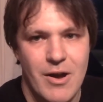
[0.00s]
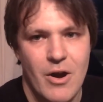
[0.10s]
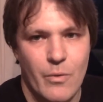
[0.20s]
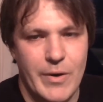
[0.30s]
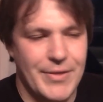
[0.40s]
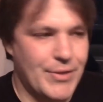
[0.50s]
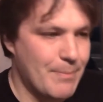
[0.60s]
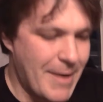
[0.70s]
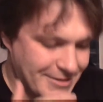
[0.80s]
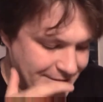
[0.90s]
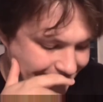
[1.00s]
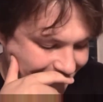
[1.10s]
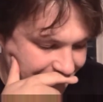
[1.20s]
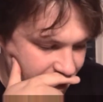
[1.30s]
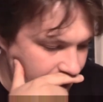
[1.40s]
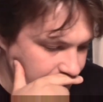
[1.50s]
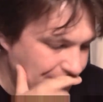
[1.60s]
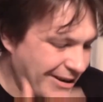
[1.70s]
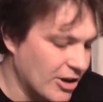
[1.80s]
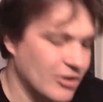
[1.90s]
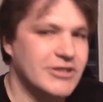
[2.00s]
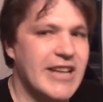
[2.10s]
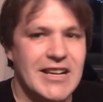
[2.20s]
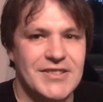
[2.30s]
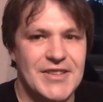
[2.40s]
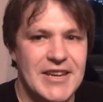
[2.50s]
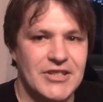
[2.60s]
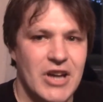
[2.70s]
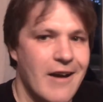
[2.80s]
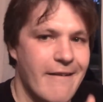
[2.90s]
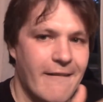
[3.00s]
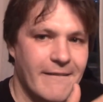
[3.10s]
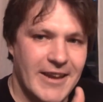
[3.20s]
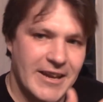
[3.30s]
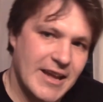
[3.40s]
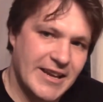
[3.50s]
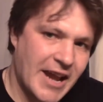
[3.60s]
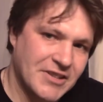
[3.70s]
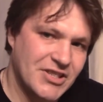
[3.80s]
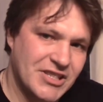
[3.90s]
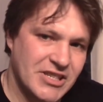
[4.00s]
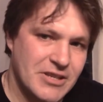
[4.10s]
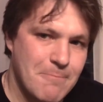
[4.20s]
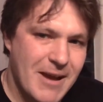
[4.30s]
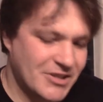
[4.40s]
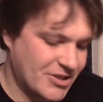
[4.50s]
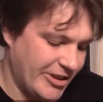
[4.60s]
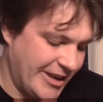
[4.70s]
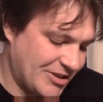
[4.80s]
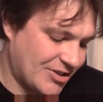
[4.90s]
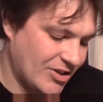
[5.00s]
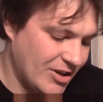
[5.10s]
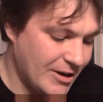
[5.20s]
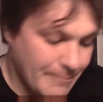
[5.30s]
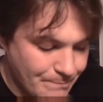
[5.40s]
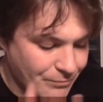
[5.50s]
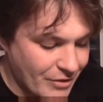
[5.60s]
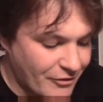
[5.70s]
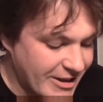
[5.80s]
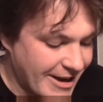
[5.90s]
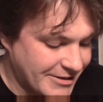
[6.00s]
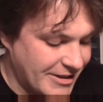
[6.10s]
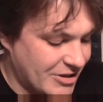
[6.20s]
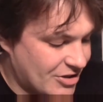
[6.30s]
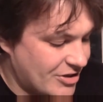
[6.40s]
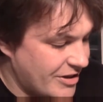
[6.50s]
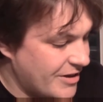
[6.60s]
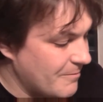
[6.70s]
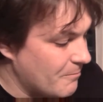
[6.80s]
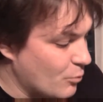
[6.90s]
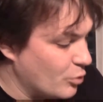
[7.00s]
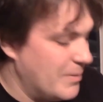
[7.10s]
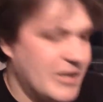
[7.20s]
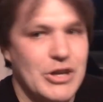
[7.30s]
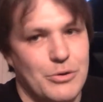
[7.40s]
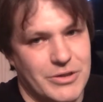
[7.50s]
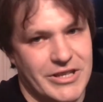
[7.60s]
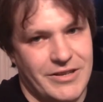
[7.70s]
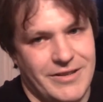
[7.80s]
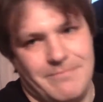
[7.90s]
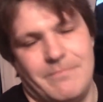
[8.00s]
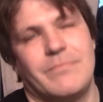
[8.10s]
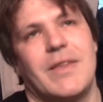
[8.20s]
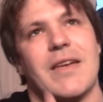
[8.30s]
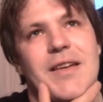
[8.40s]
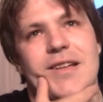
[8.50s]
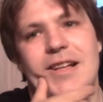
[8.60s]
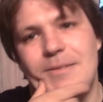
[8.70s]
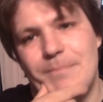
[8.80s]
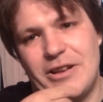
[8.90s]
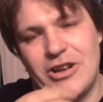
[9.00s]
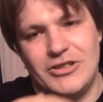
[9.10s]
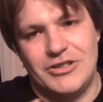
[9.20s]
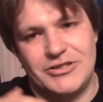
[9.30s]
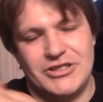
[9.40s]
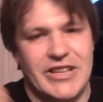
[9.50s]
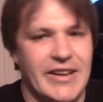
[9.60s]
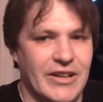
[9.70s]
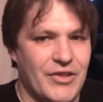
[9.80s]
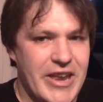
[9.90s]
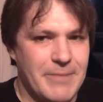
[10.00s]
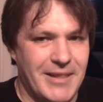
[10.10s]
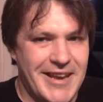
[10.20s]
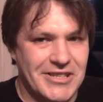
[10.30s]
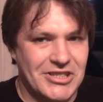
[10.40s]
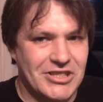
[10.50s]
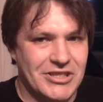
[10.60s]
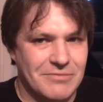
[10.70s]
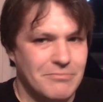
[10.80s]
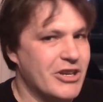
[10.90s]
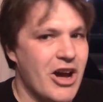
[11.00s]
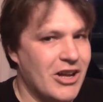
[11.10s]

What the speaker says: with the Basilean army, because as this is a master list, the fanatics would be used. Because in a theme list you can't